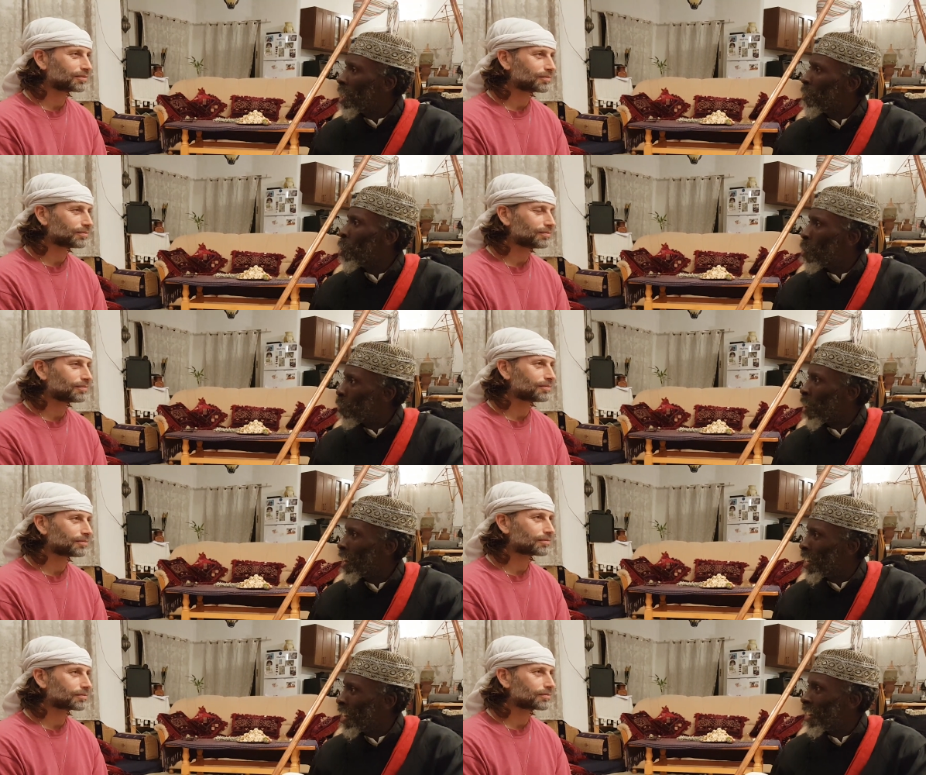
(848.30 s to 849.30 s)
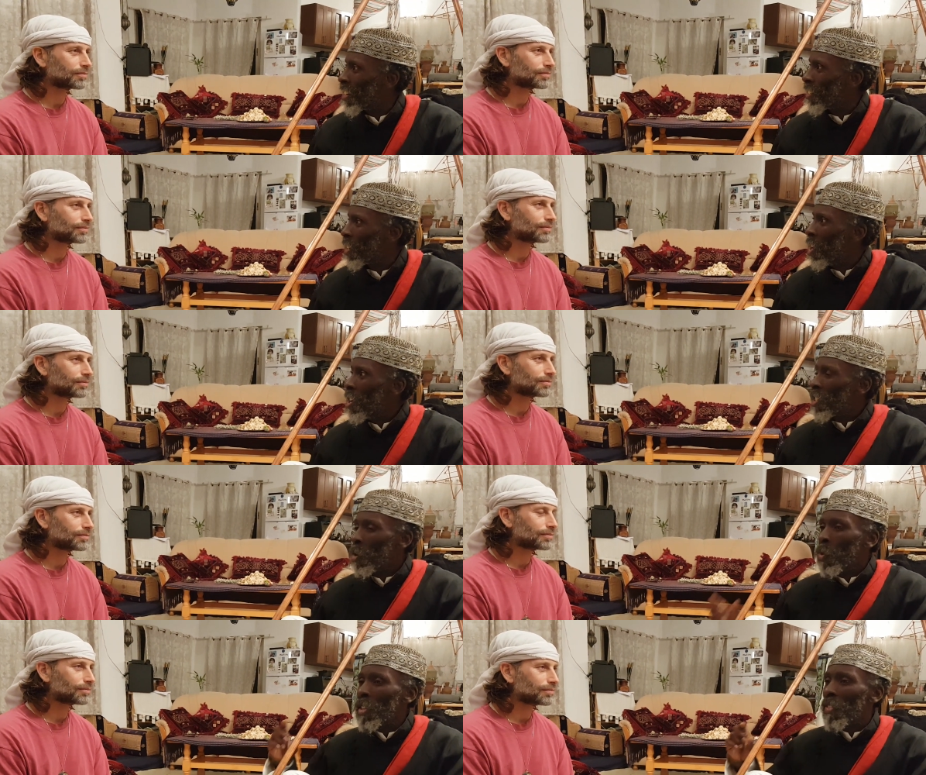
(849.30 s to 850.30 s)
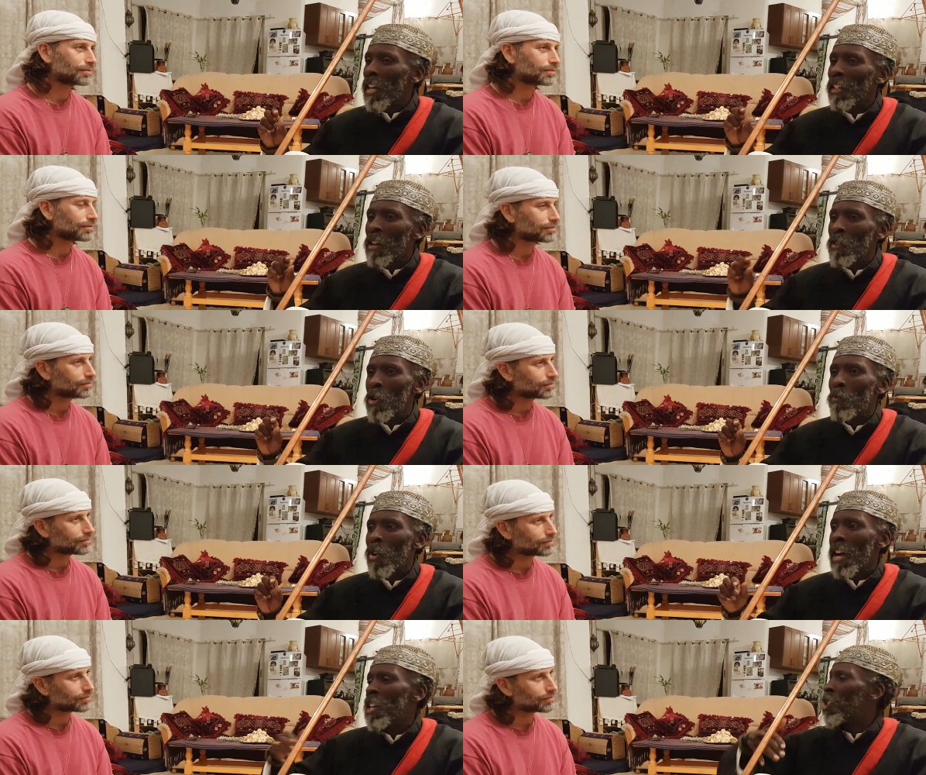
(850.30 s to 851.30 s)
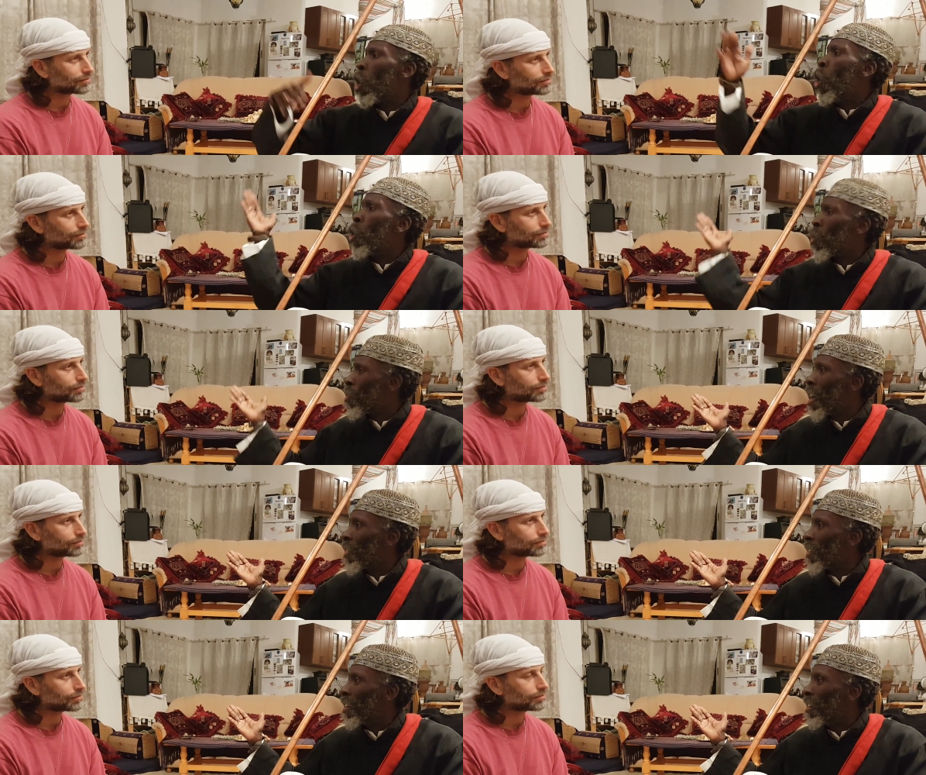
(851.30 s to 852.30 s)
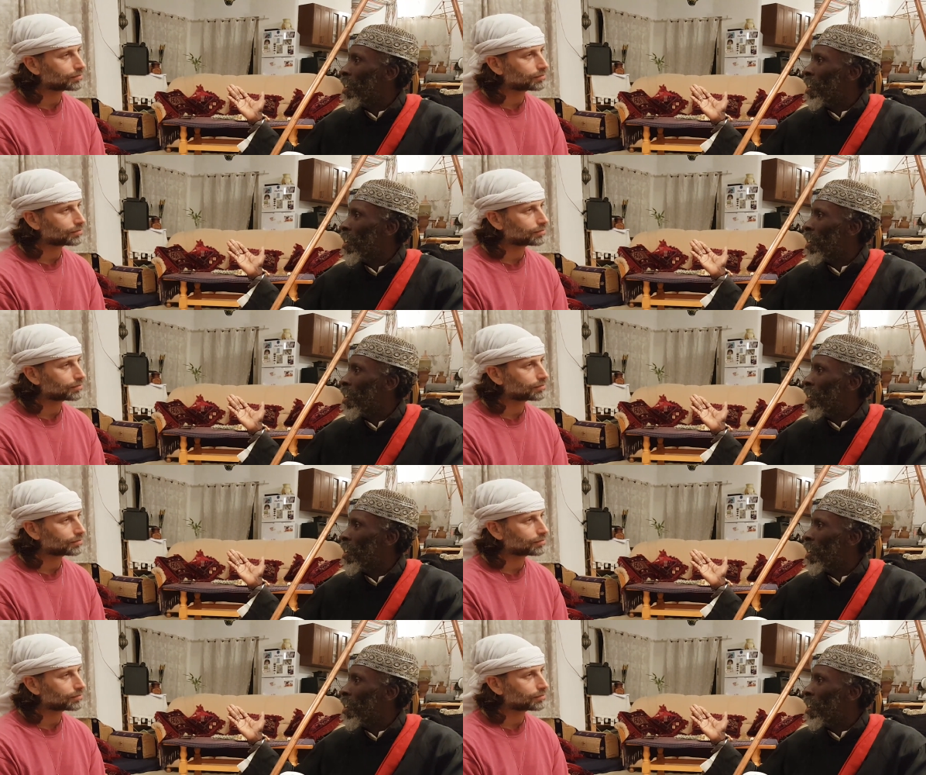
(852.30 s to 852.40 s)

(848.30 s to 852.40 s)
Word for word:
Speaker 1: living on prana is. See, we think living on prana is all or nothing.